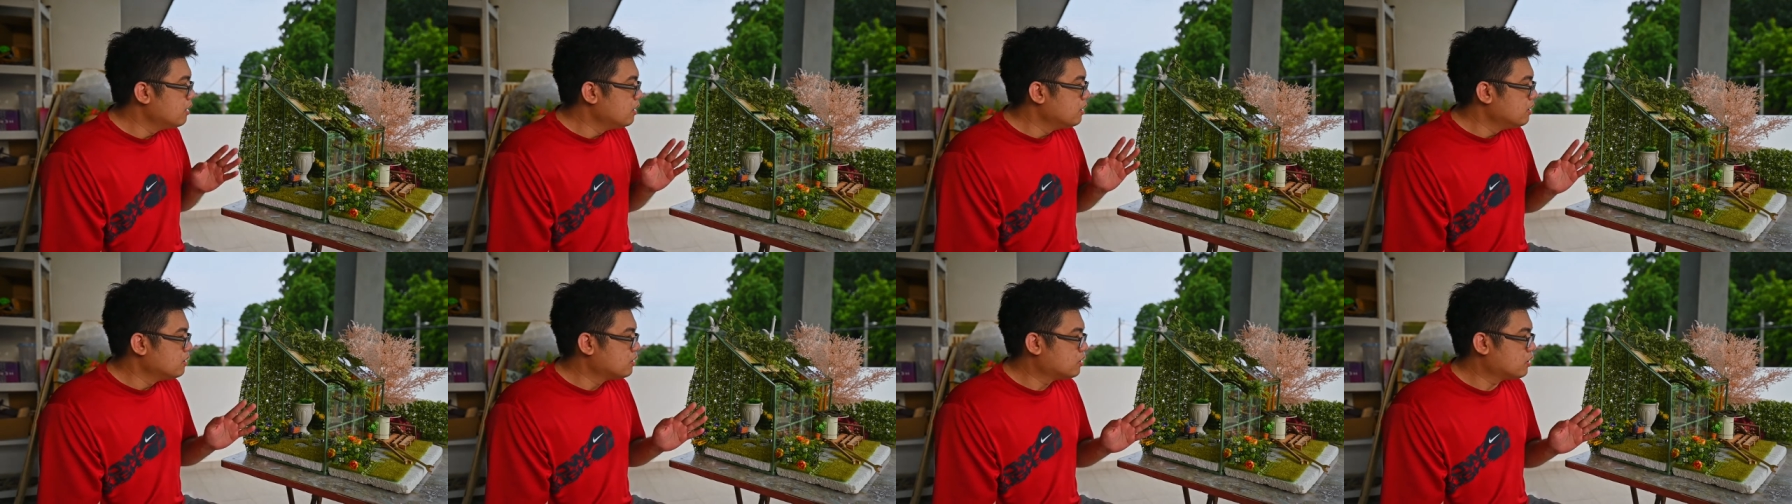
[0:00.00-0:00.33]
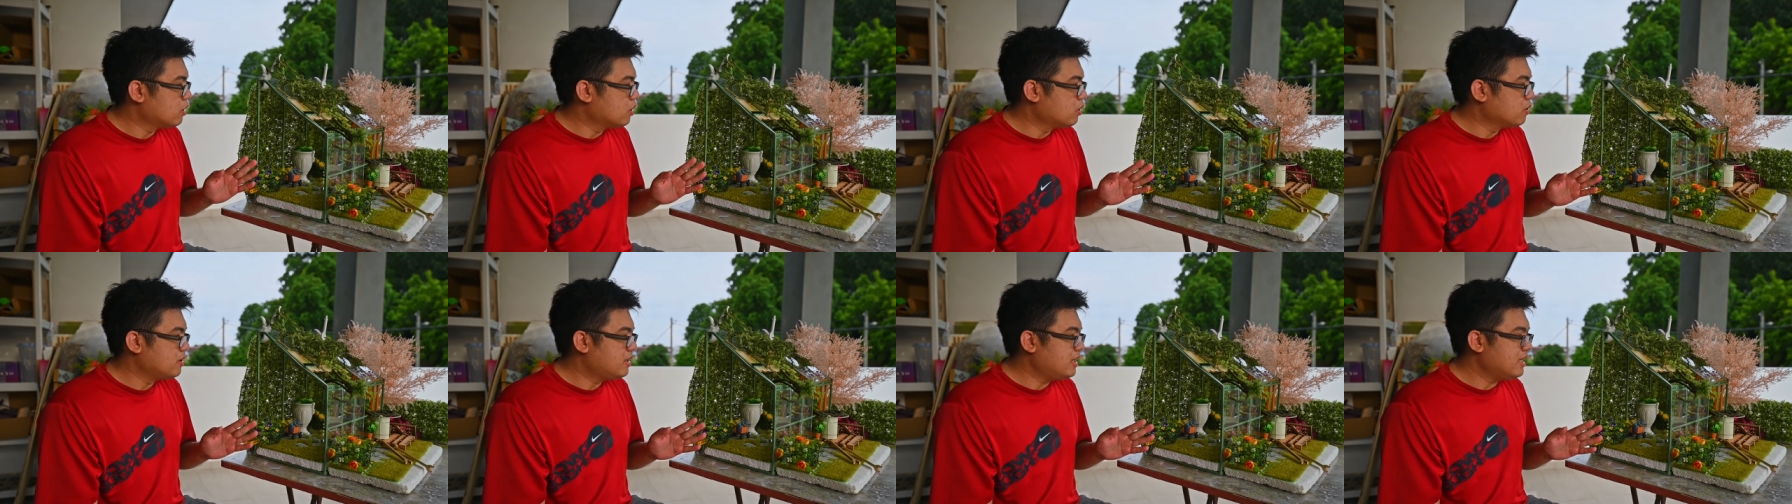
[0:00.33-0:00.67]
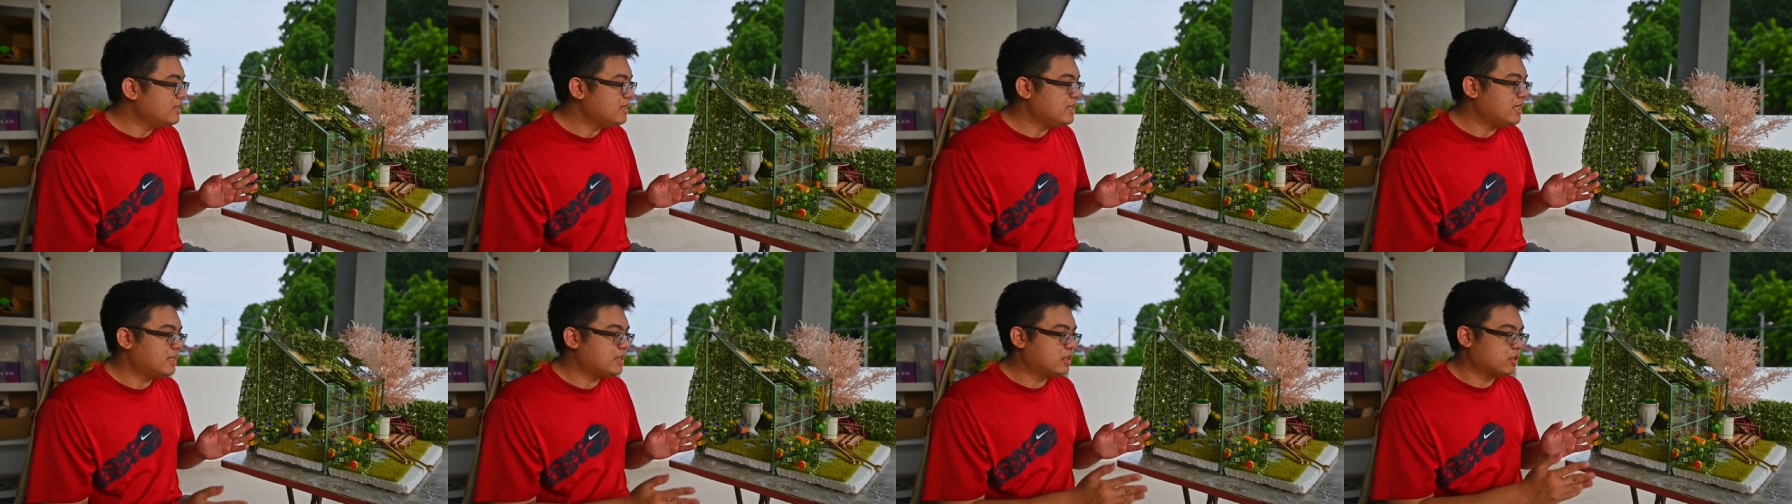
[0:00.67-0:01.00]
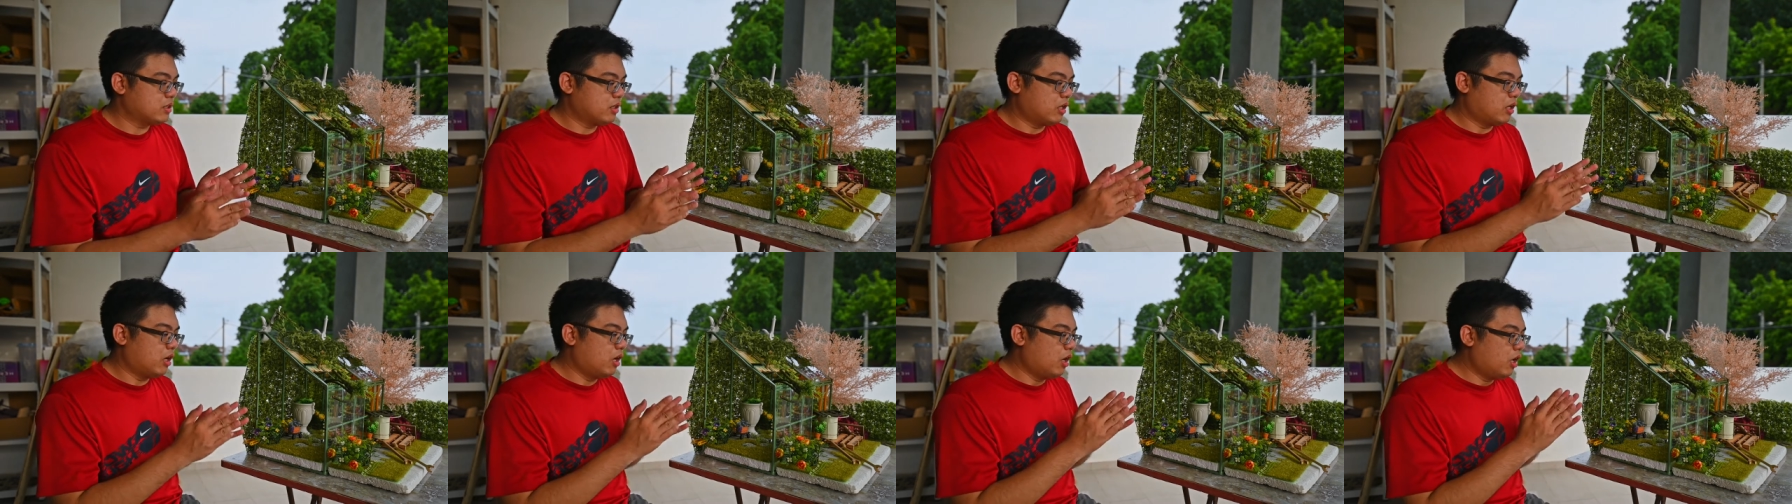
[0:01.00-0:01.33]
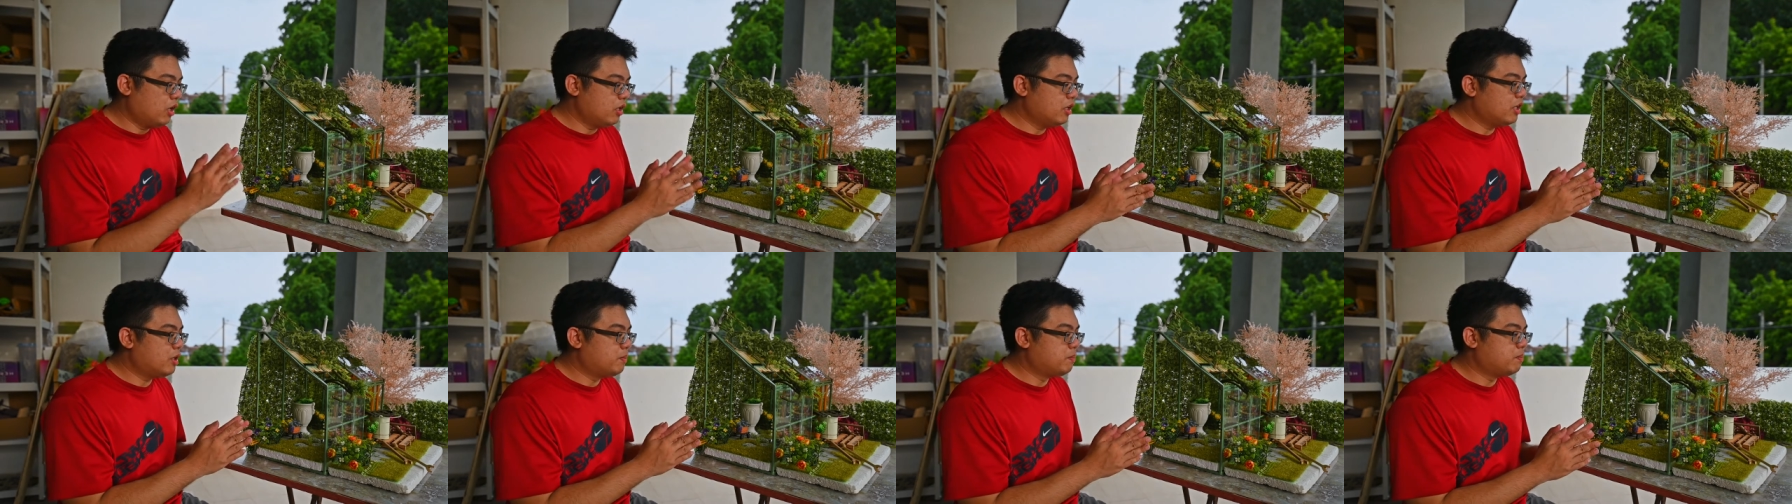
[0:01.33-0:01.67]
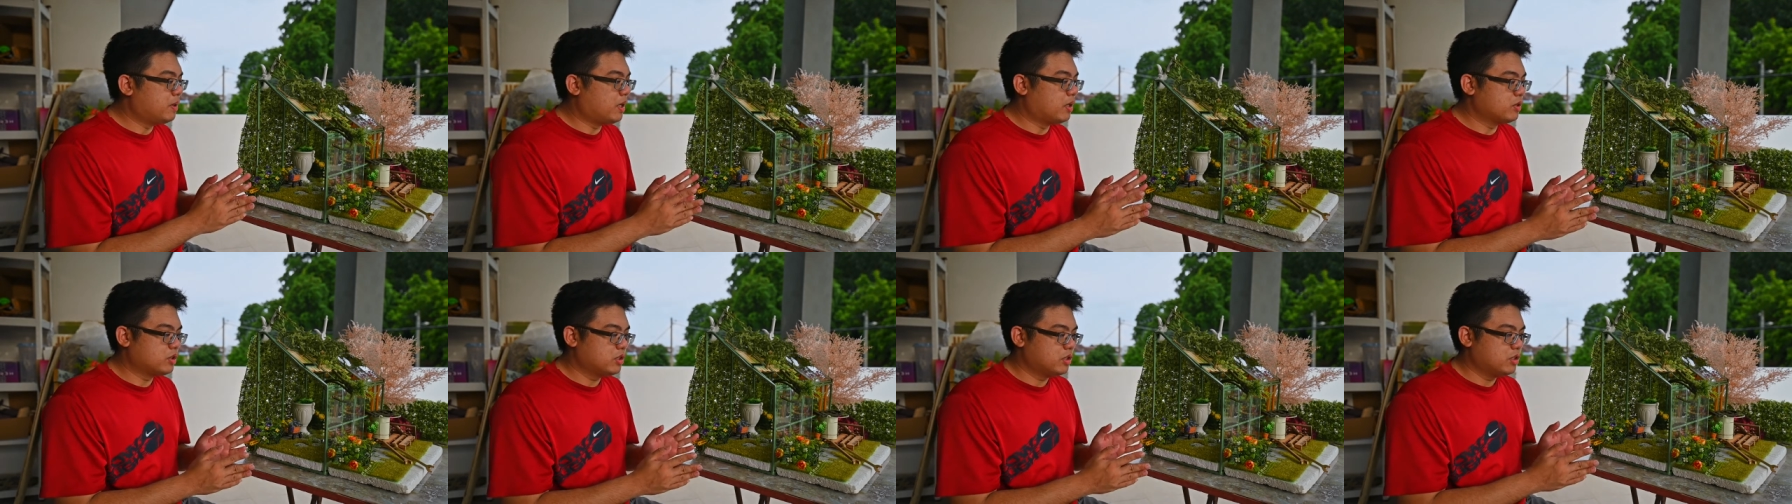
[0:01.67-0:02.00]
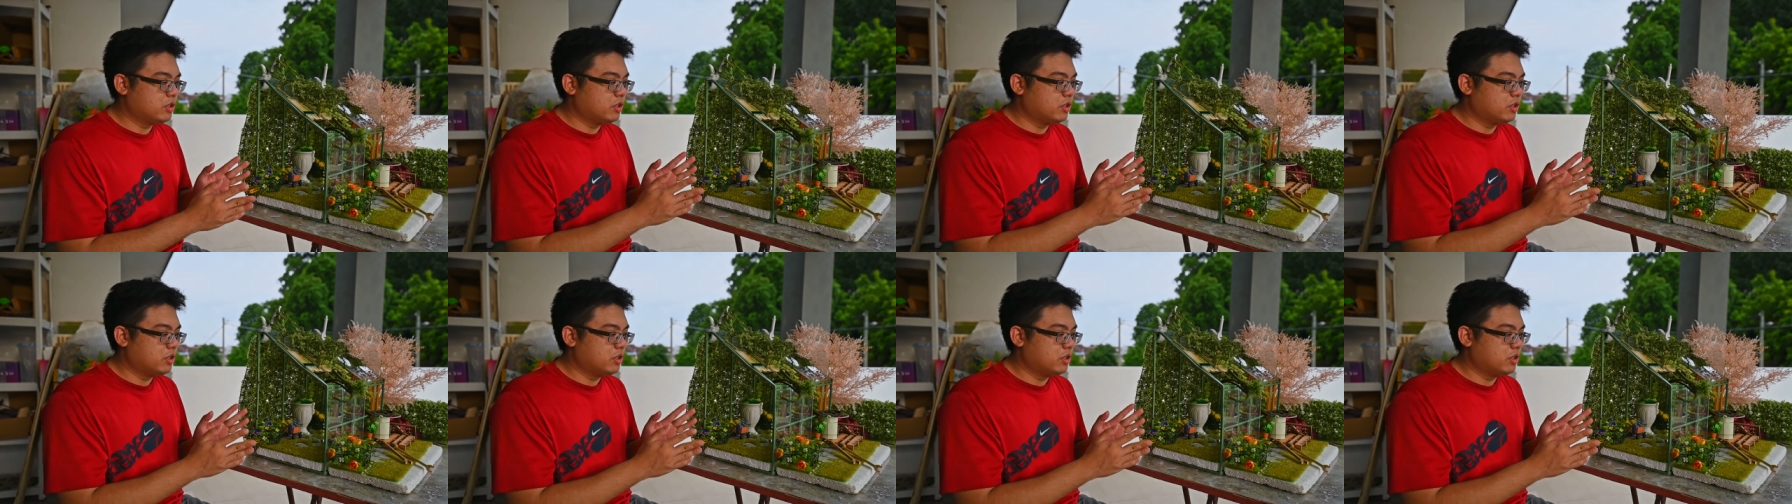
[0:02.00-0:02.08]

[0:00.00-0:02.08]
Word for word: So this is all about